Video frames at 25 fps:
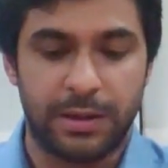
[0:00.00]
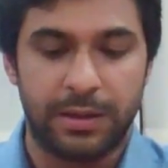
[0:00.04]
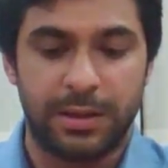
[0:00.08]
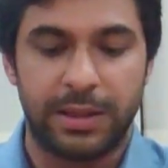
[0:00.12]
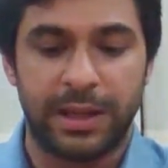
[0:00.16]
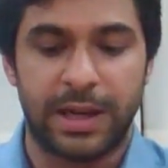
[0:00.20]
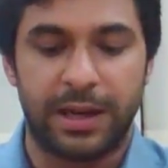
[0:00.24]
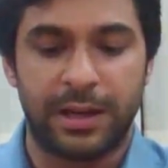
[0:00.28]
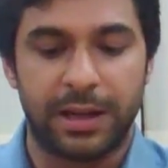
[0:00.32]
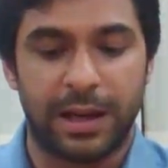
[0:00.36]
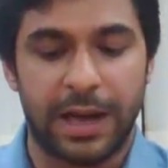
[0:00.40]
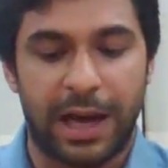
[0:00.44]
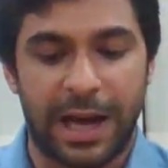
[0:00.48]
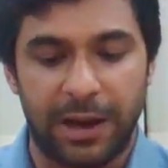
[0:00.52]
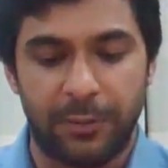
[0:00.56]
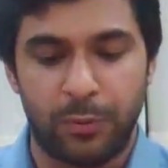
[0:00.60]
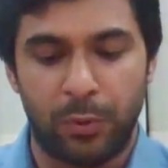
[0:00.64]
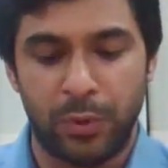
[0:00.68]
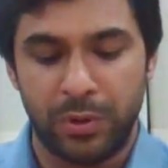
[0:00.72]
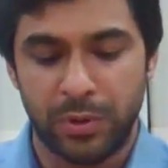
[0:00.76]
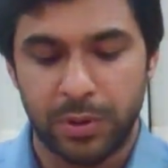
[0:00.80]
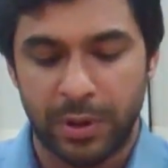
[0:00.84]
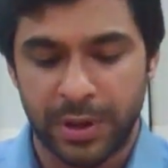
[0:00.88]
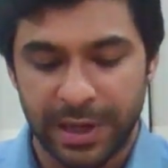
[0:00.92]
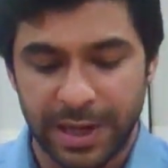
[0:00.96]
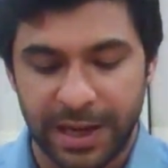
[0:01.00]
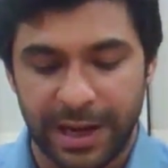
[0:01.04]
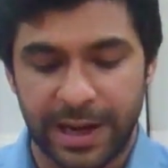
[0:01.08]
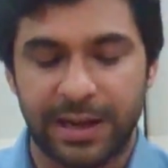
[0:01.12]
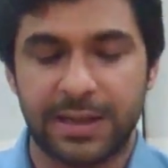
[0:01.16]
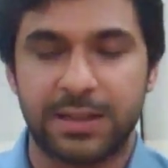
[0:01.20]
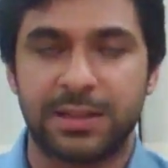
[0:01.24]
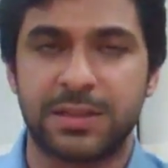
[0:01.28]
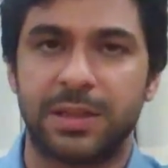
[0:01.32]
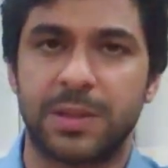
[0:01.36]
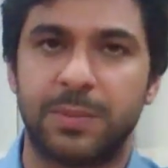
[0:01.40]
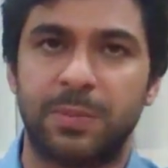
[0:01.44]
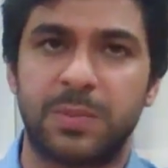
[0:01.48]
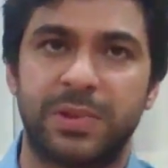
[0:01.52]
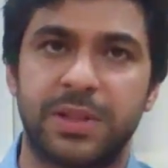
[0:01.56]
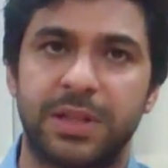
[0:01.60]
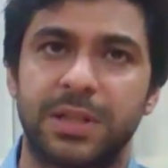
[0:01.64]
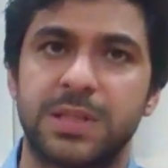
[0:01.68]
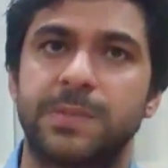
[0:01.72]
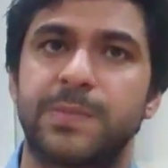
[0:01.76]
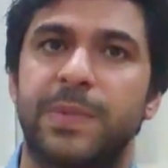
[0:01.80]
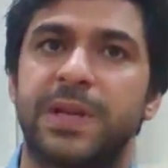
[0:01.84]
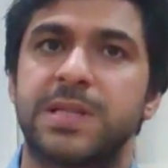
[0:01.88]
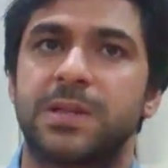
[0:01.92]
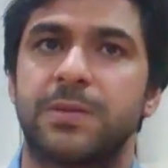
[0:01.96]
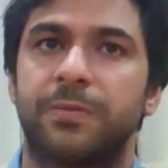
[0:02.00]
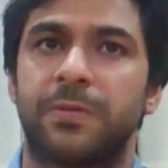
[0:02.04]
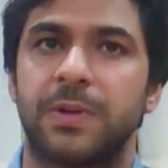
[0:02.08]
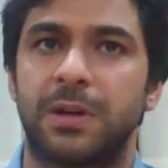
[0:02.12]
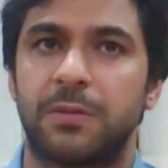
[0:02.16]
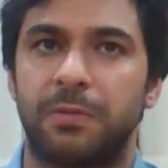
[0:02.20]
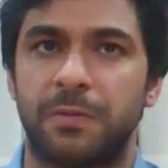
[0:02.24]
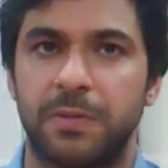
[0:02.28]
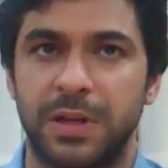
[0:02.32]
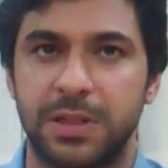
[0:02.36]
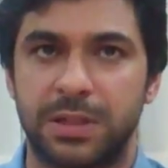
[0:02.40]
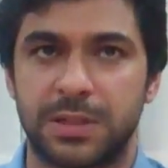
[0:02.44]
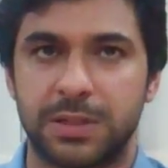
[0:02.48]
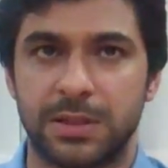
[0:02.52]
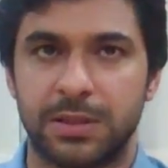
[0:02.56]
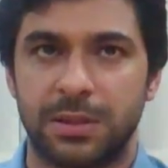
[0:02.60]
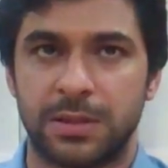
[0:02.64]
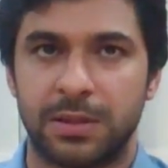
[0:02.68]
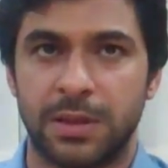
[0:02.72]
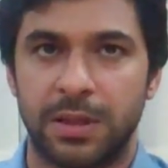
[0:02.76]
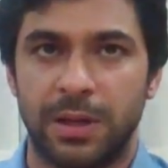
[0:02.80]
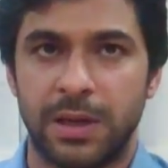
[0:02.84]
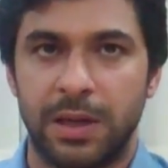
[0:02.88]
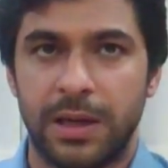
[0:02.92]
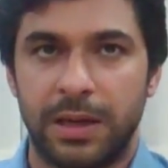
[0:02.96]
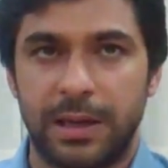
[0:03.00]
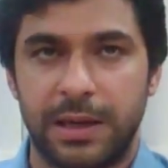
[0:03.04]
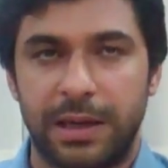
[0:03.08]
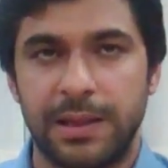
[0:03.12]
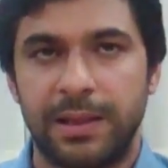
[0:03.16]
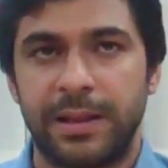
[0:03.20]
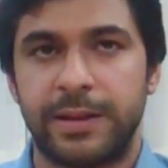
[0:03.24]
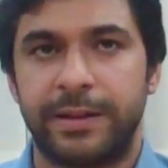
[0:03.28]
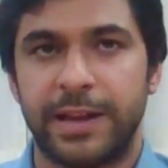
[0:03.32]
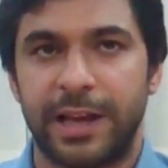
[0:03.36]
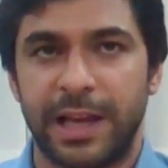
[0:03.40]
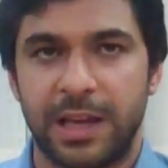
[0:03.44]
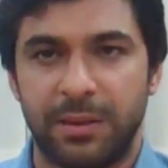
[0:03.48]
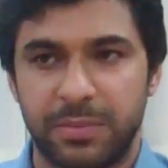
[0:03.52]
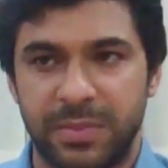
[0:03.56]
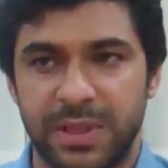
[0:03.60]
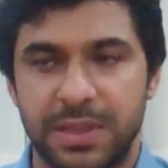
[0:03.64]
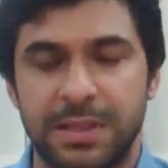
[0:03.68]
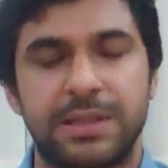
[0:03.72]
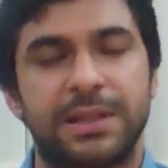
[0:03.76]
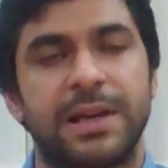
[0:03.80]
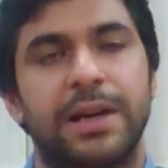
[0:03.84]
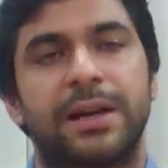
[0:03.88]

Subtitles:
that I would not accept this specific feature till the time this